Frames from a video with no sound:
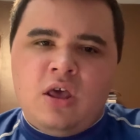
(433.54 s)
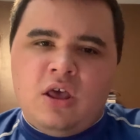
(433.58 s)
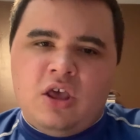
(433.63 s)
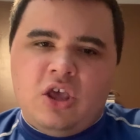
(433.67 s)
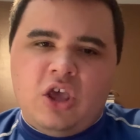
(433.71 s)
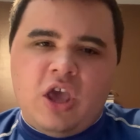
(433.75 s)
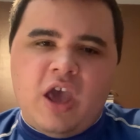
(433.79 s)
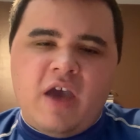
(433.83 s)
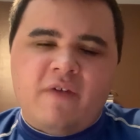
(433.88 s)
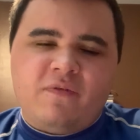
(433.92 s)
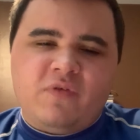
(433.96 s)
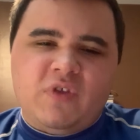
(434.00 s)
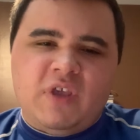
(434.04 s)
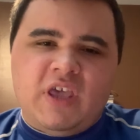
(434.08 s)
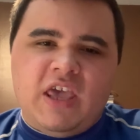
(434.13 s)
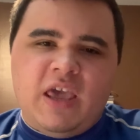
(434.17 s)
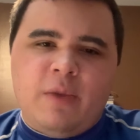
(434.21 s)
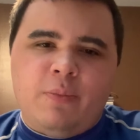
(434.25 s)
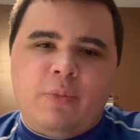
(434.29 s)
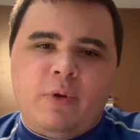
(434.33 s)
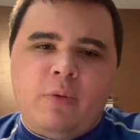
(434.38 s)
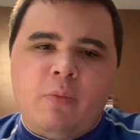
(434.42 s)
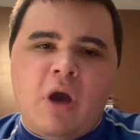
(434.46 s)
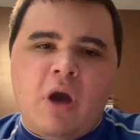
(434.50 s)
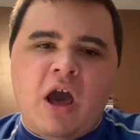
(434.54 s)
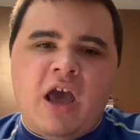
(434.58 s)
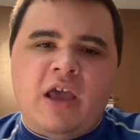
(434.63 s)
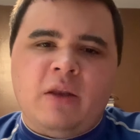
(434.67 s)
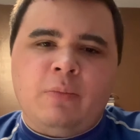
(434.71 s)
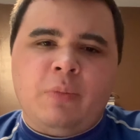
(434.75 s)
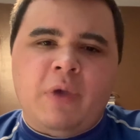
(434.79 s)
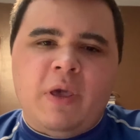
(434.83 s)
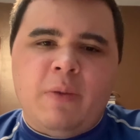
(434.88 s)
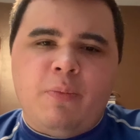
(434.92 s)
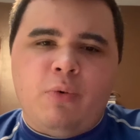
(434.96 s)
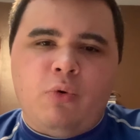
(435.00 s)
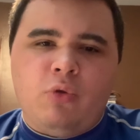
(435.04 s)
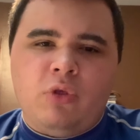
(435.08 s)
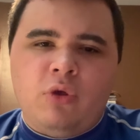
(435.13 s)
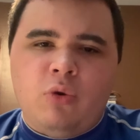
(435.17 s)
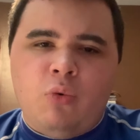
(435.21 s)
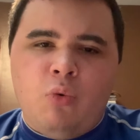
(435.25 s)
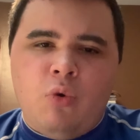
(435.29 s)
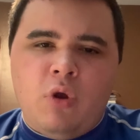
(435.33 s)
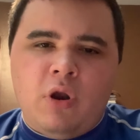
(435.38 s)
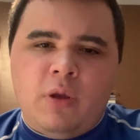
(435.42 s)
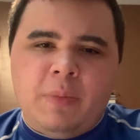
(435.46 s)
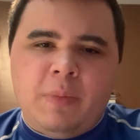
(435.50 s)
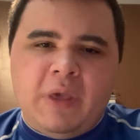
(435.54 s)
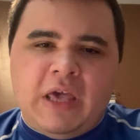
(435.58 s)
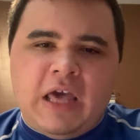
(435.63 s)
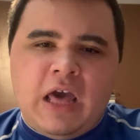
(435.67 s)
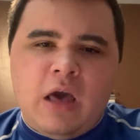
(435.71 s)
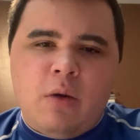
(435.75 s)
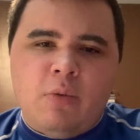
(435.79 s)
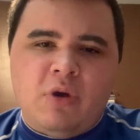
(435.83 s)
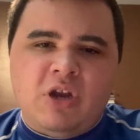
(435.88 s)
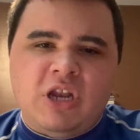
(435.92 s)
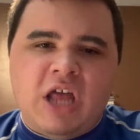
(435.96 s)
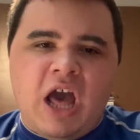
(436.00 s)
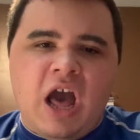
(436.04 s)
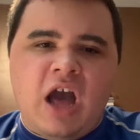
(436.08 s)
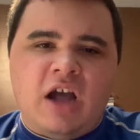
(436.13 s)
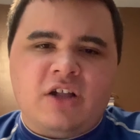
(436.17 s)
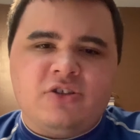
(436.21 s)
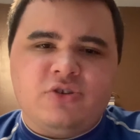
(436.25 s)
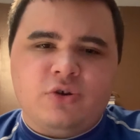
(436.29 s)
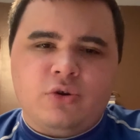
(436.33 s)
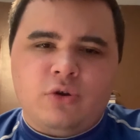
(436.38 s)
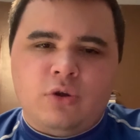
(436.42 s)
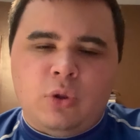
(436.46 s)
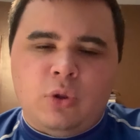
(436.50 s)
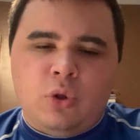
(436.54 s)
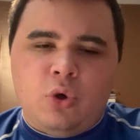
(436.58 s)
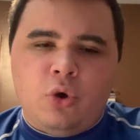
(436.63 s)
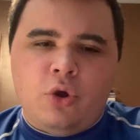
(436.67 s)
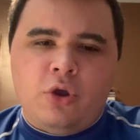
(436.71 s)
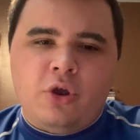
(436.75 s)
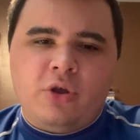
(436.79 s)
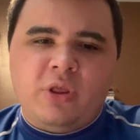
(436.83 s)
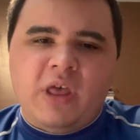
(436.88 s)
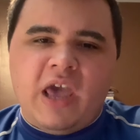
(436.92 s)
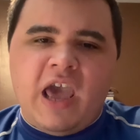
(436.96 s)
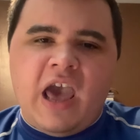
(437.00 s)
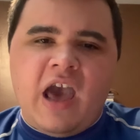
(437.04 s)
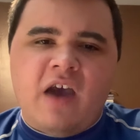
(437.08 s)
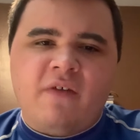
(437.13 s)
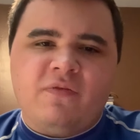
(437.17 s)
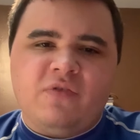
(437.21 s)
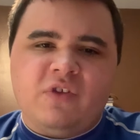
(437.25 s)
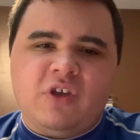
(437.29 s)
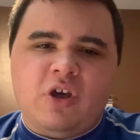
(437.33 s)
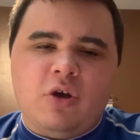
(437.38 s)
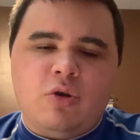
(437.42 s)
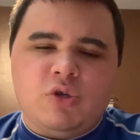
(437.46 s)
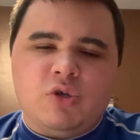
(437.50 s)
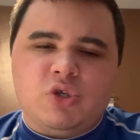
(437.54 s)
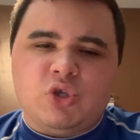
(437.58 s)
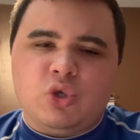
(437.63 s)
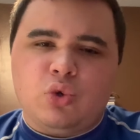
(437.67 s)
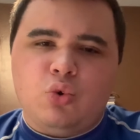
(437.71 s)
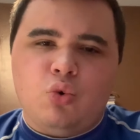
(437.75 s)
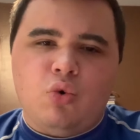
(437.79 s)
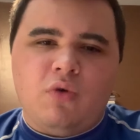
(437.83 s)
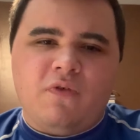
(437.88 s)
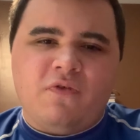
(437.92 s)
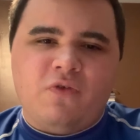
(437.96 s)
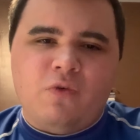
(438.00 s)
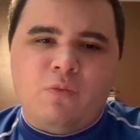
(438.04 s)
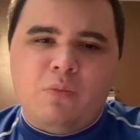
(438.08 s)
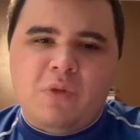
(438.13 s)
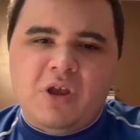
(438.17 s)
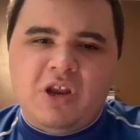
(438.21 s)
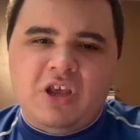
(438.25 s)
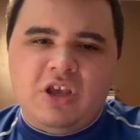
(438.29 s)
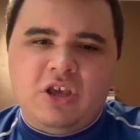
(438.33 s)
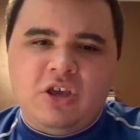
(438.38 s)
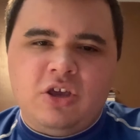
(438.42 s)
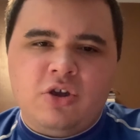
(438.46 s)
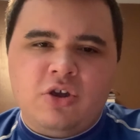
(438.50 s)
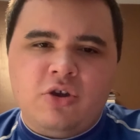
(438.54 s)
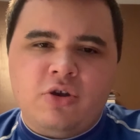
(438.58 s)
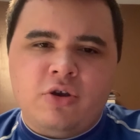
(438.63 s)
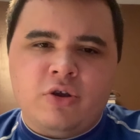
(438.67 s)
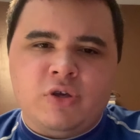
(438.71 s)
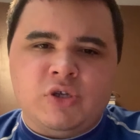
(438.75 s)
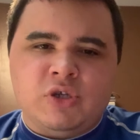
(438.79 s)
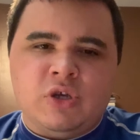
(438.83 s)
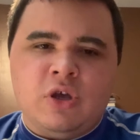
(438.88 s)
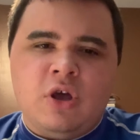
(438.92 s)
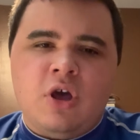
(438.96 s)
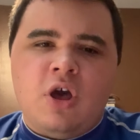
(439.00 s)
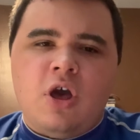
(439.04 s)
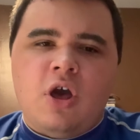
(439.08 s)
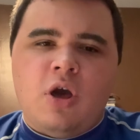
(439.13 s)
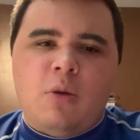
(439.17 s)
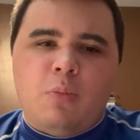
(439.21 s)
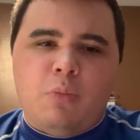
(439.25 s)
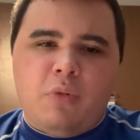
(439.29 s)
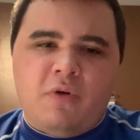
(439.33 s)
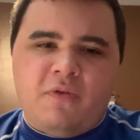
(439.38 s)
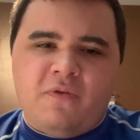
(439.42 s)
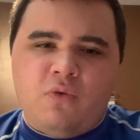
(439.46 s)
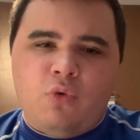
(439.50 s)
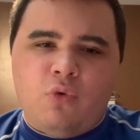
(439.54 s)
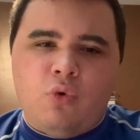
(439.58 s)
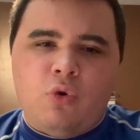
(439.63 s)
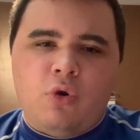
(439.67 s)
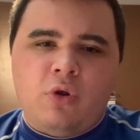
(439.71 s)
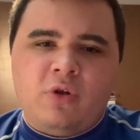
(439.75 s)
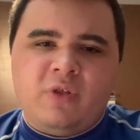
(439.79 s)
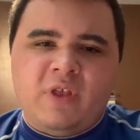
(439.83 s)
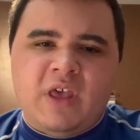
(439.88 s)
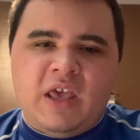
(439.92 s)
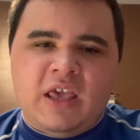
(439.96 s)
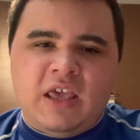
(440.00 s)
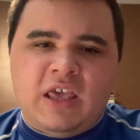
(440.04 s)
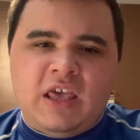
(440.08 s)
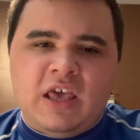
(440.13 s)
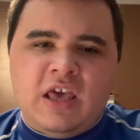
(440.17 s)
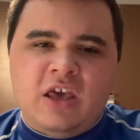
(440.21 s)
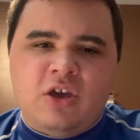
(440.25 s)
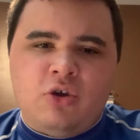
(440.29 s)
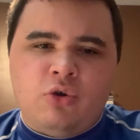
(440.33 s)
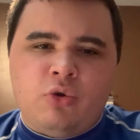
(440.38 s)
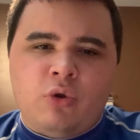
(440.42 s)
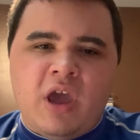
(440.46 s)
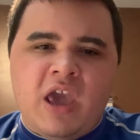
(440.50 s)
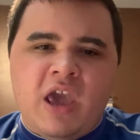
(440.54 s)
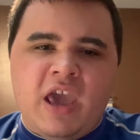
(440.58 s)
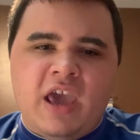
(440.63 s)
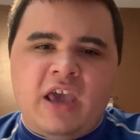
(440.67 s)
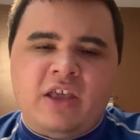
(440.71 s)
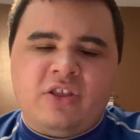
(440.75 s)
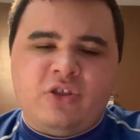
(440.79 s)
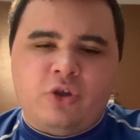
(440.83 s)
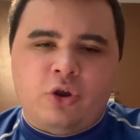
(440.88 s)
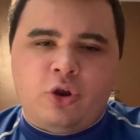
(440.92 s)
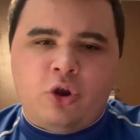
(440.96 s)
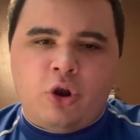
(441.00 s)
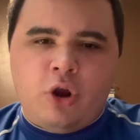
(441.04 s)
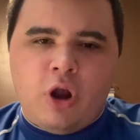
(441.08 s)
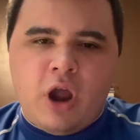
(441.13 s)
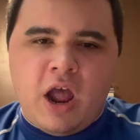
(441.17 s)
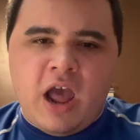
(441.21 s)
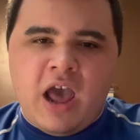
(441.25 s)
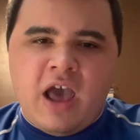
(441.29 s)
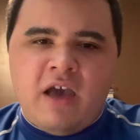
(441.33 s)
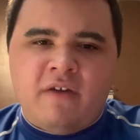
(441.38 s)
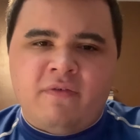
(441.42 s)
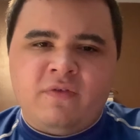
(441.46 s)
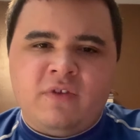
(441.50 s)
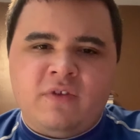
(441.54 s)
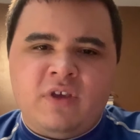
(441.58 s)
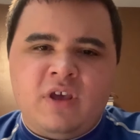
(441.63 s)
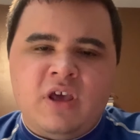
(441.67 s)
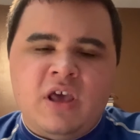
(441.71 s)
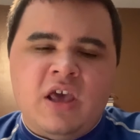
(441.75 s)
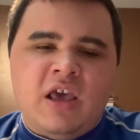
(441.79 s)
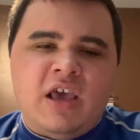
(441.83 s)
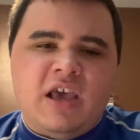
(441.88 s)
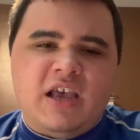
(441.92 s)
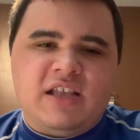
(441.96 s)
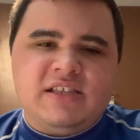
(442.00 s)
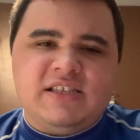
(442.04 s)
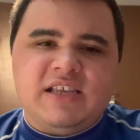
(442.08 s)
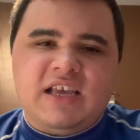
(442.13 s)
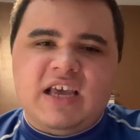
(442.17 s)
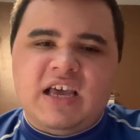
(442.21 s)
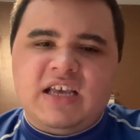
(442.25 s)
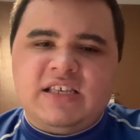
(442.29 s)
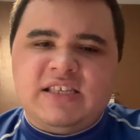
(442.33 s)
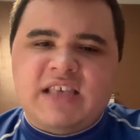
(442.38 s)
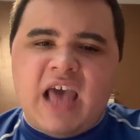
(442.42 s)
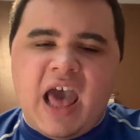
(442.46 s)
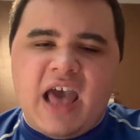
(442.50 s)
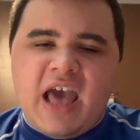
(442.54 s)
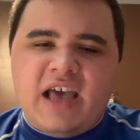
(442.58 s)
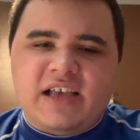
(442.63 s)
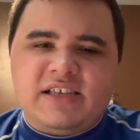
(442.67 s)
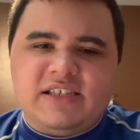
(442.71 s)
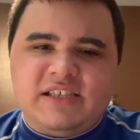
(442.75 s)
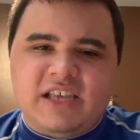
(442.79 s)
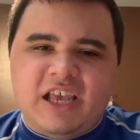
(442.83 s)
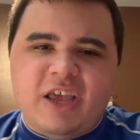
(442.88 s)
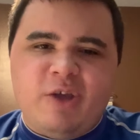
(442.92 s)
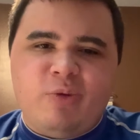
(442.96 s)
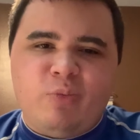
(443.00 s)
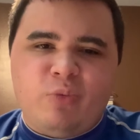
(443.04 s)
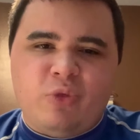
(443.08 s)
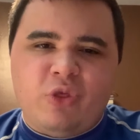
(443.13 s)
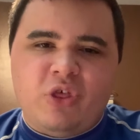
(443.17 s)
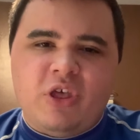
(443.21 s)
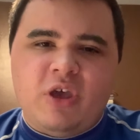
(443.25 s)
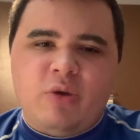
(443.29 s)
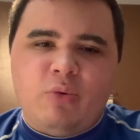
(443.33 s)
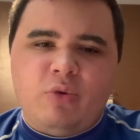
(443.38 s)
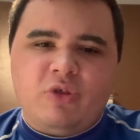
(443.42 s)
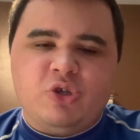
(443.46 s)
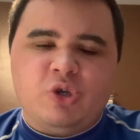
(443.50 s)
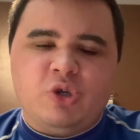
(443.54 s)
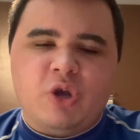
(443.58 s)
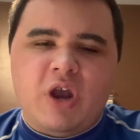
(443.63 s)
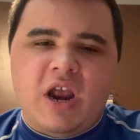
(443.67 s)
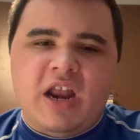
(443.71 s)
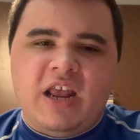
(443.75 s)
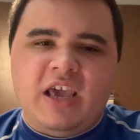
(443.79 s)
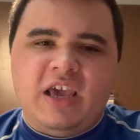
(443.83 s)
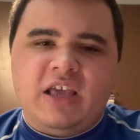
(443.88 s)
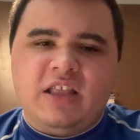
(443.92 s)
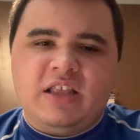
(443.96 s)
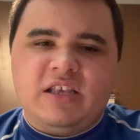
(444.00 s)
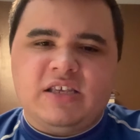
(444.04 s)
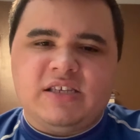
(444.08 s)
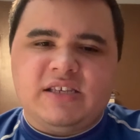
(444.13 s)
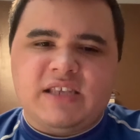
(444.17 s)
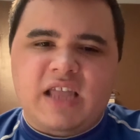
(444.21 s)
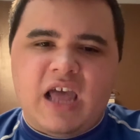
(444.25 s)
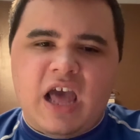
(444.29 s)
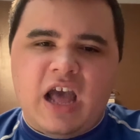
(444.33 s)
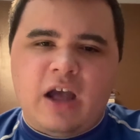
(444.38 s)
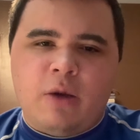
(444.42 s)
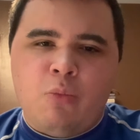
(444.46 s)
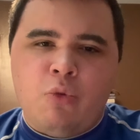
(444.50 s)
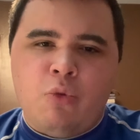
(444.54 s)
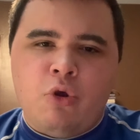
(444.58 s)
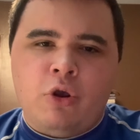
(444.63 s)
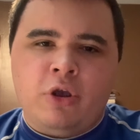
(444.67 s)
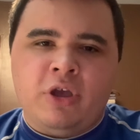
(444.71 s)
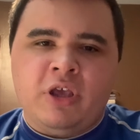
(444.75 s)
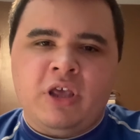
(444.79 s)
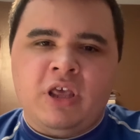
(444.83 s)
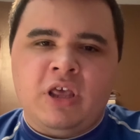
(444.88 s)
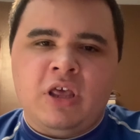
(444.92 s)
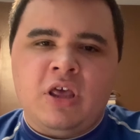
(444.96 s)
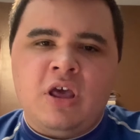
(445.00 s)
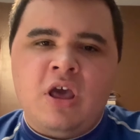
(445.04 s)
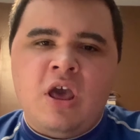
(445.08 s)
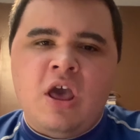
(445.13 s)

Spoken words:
You have to keep in mind, people that want to become a doctor or lawyer, they have to go to school for many years before they get great at their craft. It's the exact same thing with trading in the stock market.